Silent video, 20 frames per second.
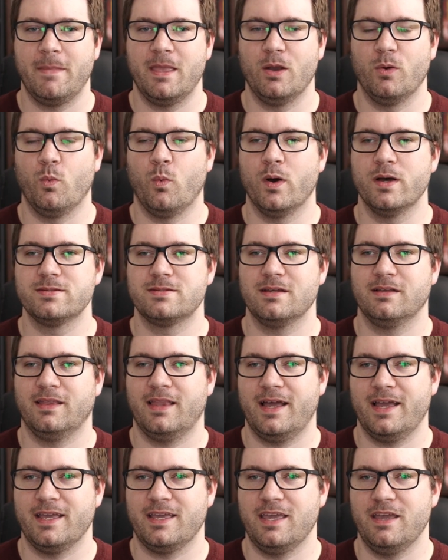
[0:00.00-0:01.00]
it wasn't
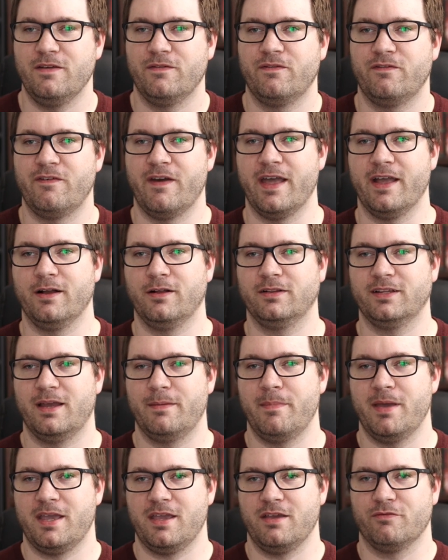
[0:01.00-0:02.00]
like he failed
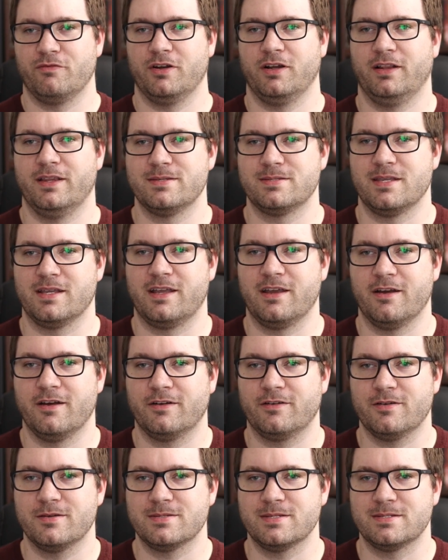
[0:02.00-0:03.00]
at making realistic
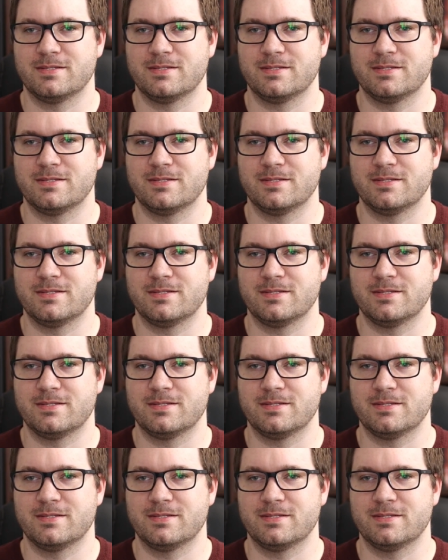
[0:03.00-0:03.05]
characters.